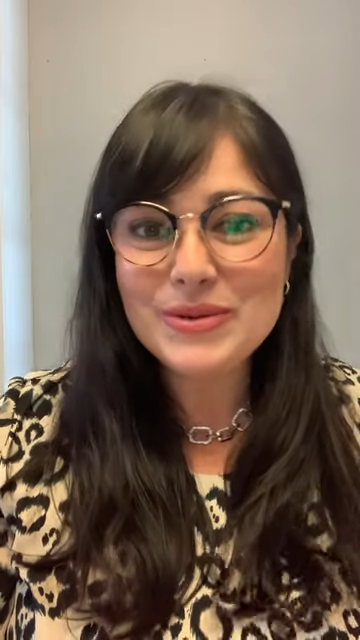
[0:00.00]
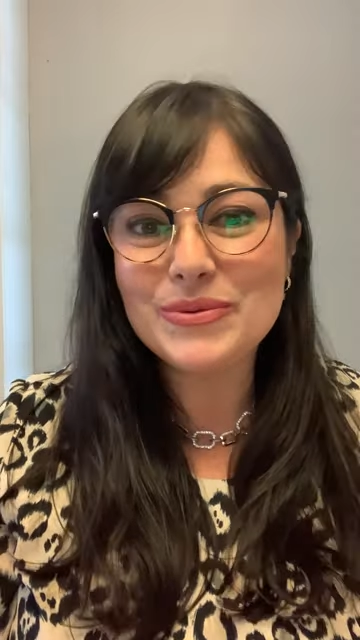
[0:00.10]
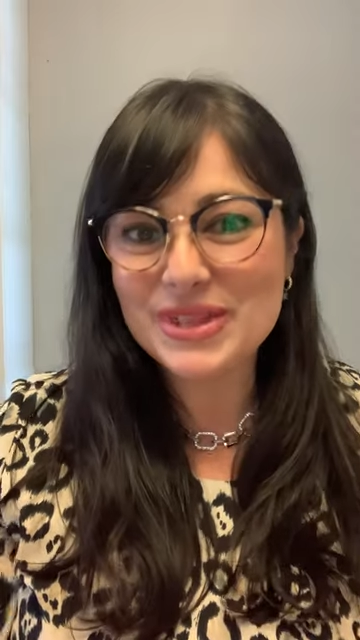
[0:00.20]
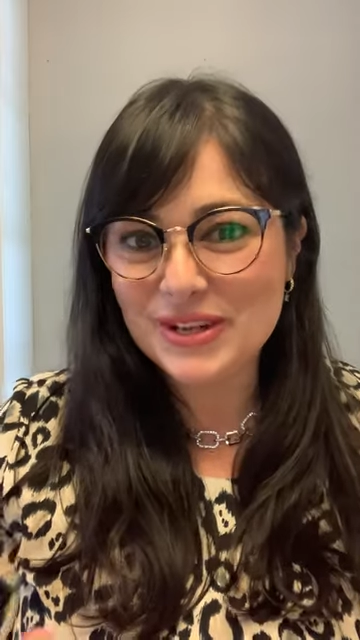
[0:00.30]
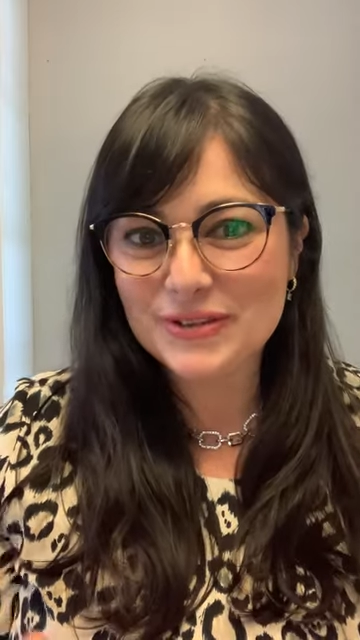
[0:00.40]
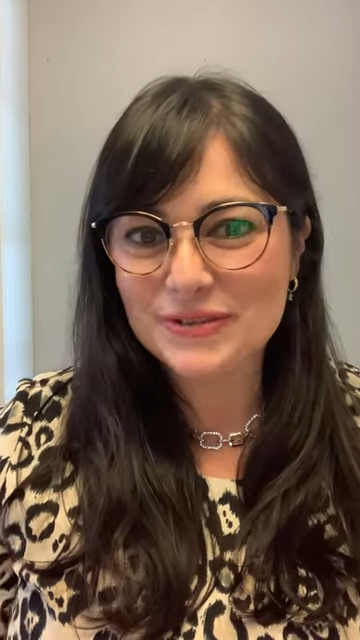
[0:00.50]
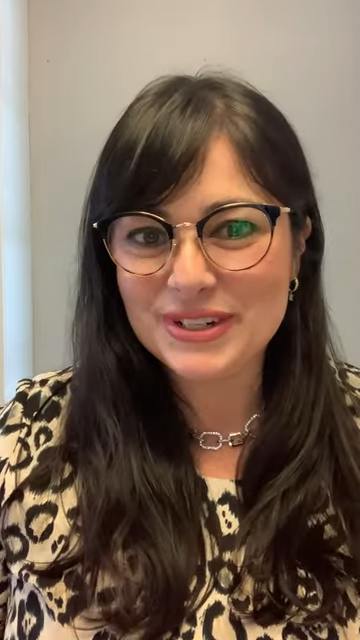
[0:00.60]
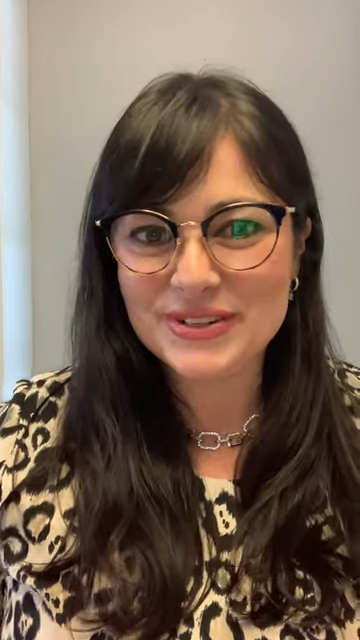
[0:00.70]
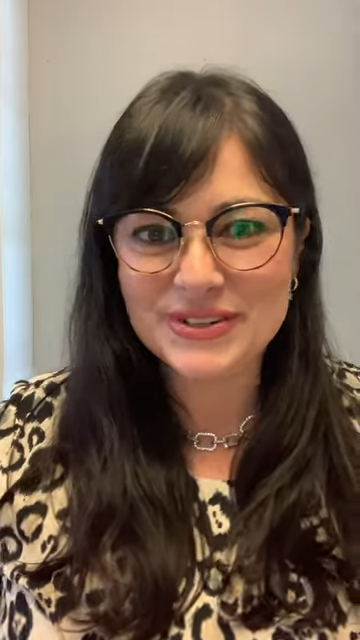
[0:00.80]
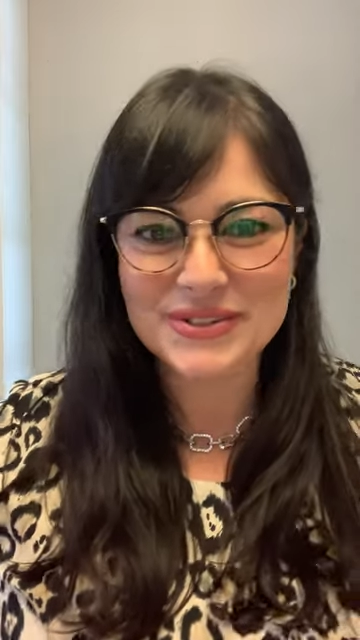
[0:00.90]
without
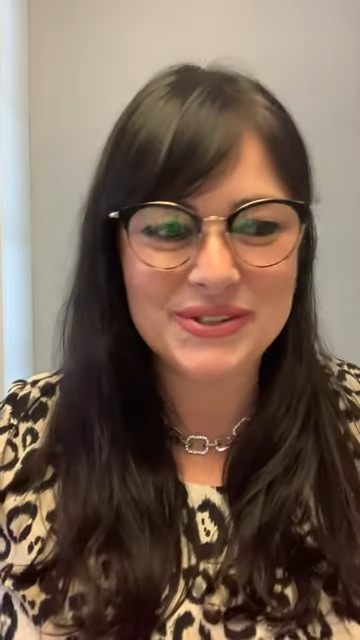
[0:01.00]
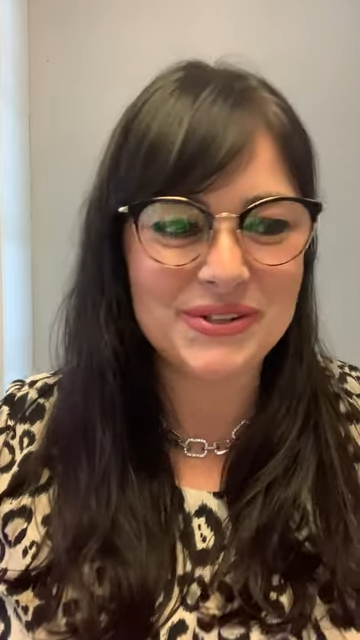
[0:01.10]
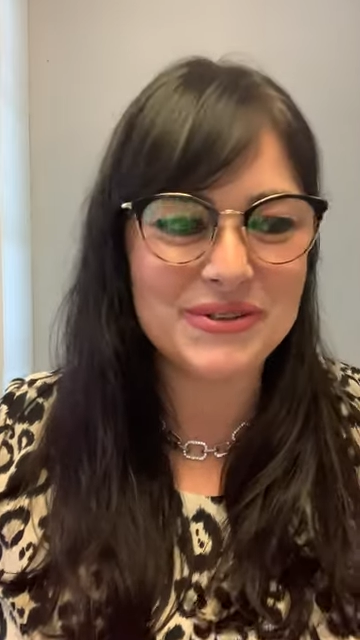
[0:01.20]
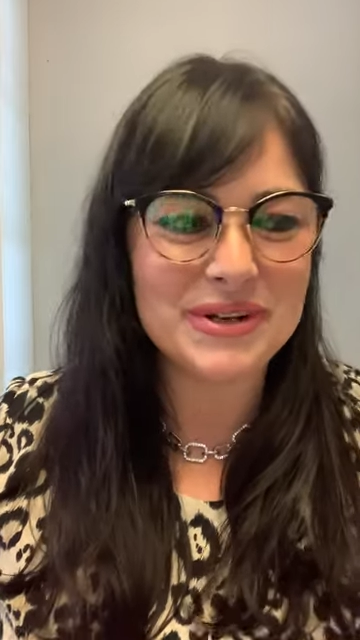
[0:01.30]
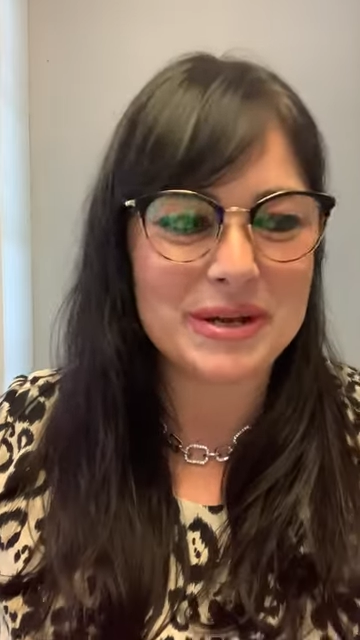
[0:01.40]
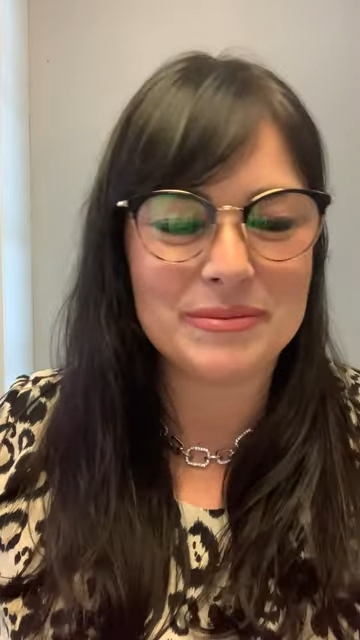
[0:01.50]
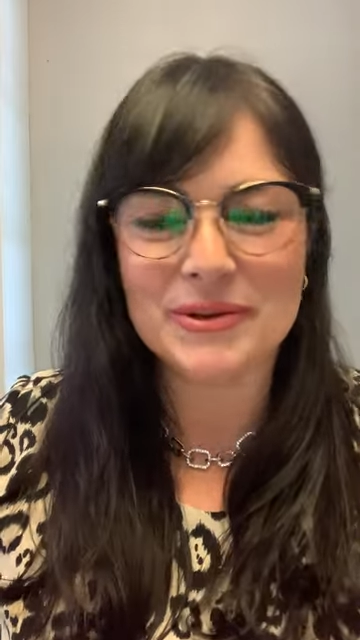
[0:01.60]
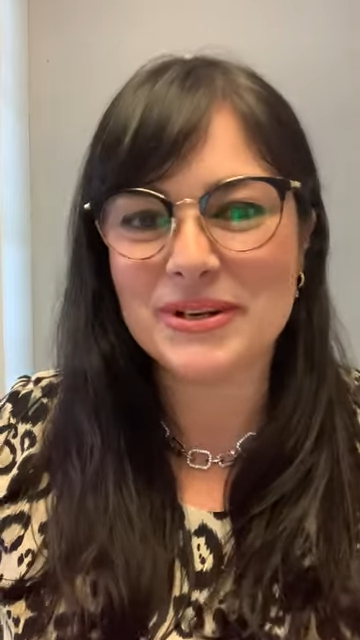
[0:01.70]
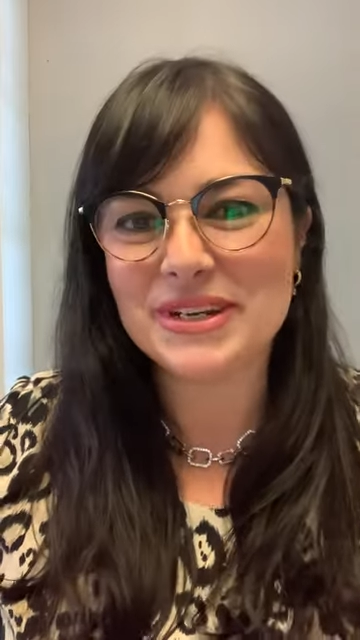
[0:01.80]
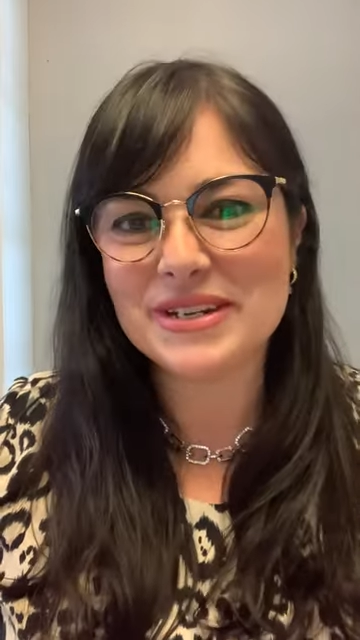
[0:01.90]
further ado, I'm
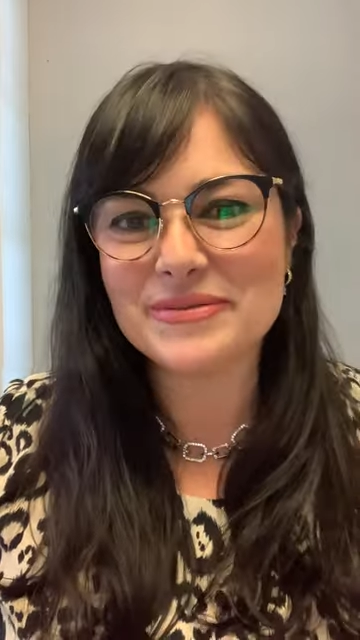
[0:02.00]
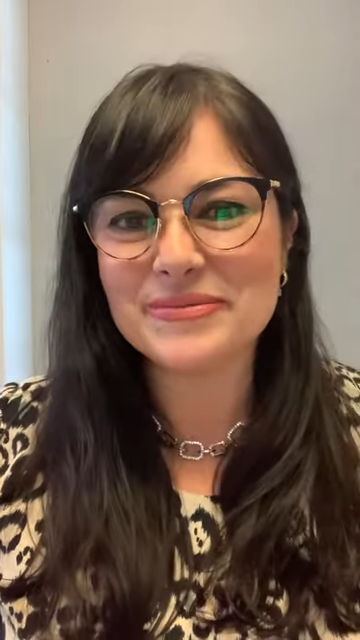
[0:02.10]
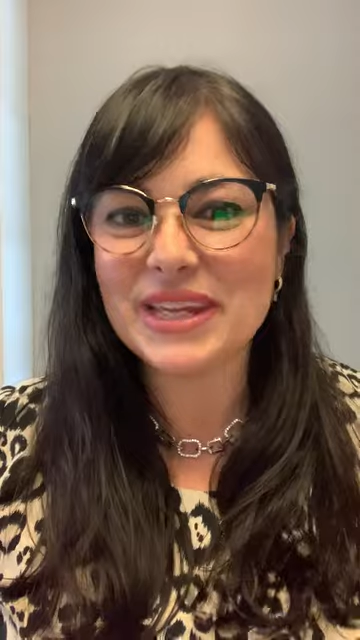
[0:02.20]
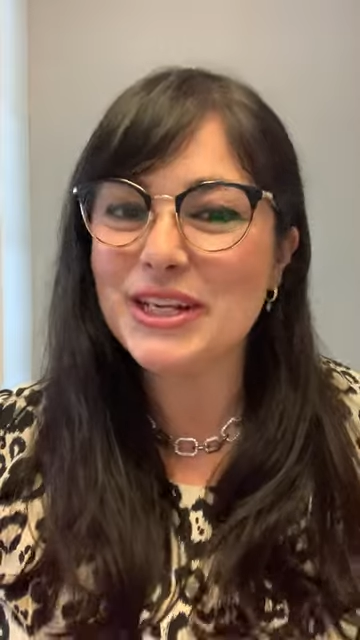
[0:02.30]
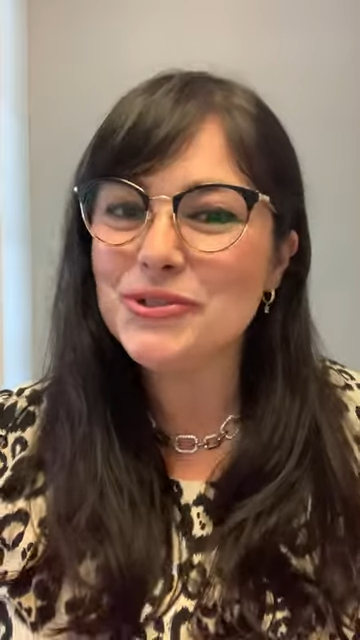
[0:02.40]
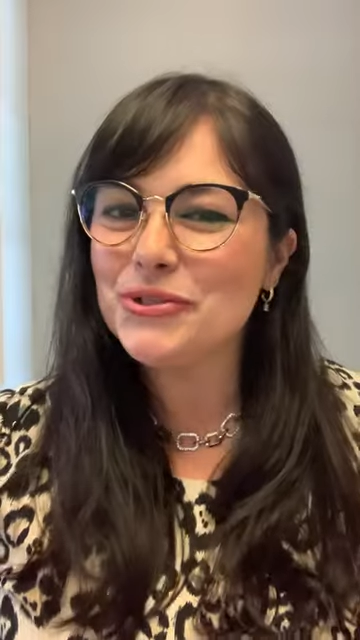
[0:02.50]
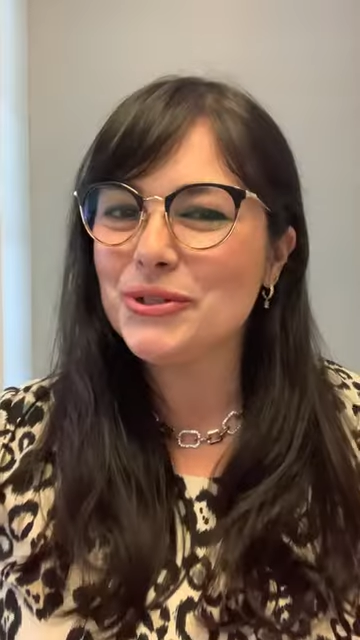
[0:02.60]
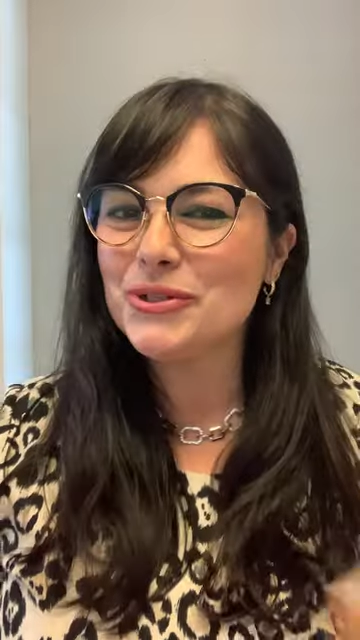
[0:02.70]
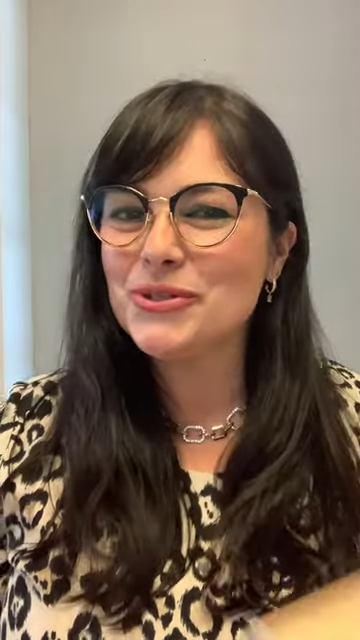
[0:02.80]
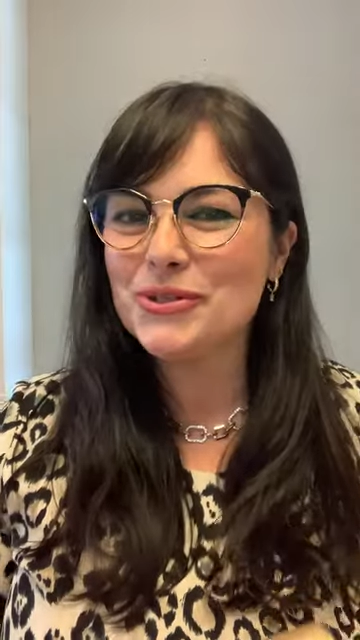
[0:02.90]
gonna
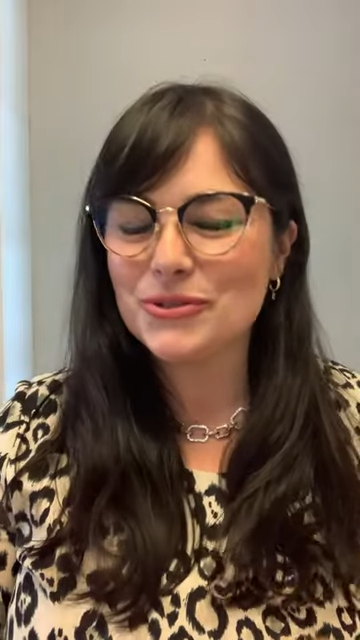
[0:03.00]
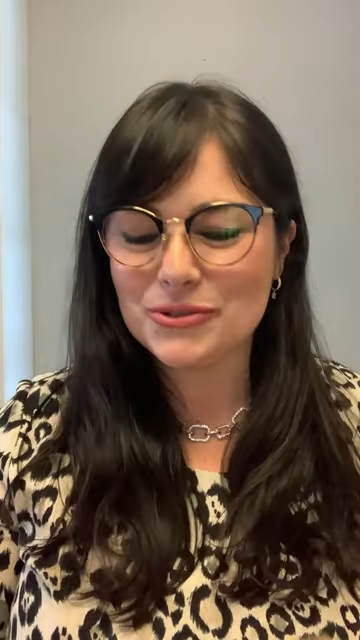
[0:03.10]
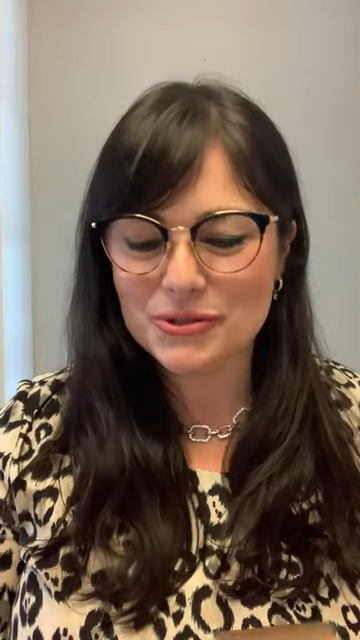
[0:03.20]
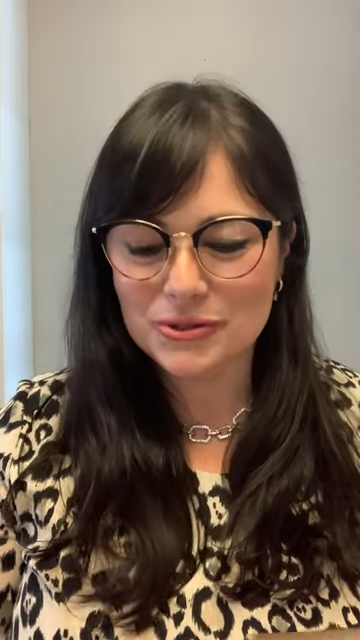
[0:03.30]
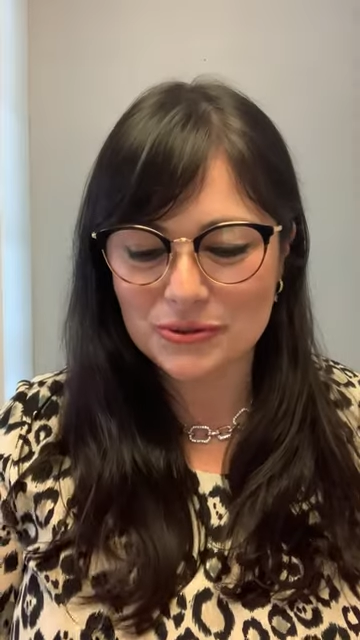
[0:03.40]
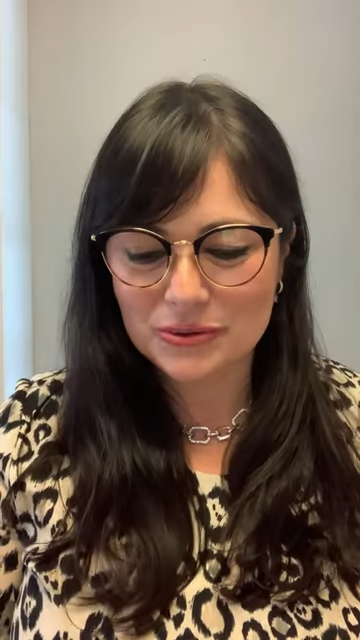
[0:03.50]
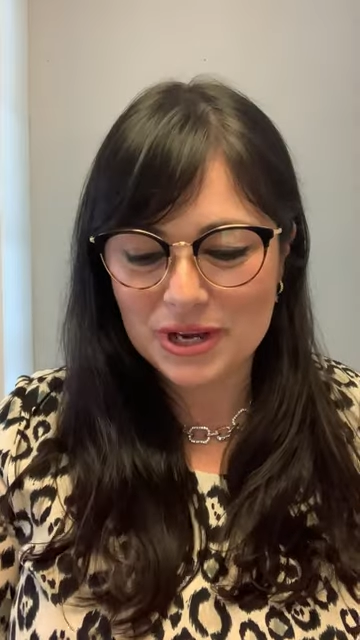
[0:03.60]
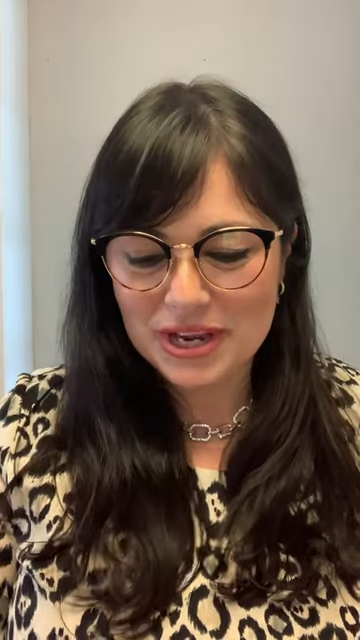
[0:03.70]
introduce you to